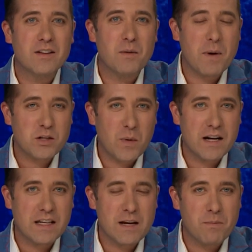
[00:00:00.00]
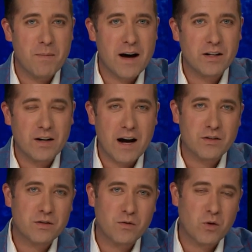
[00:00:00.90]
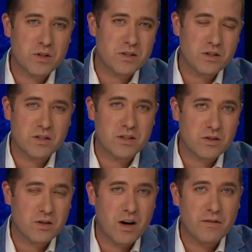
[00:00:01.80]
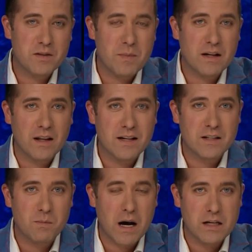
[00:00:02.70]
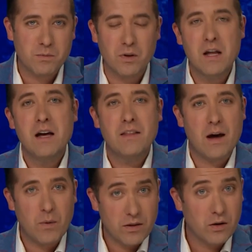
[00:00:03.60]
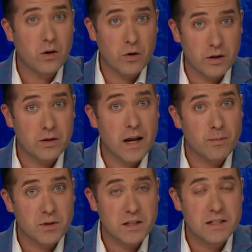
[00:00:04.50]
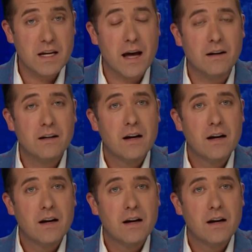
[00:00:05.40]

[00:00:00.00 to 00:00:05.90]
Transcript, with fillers: the best way to keep them out of your house, of course, is just to turn off as many lights as possible. That way they'll go to your neighbors instead.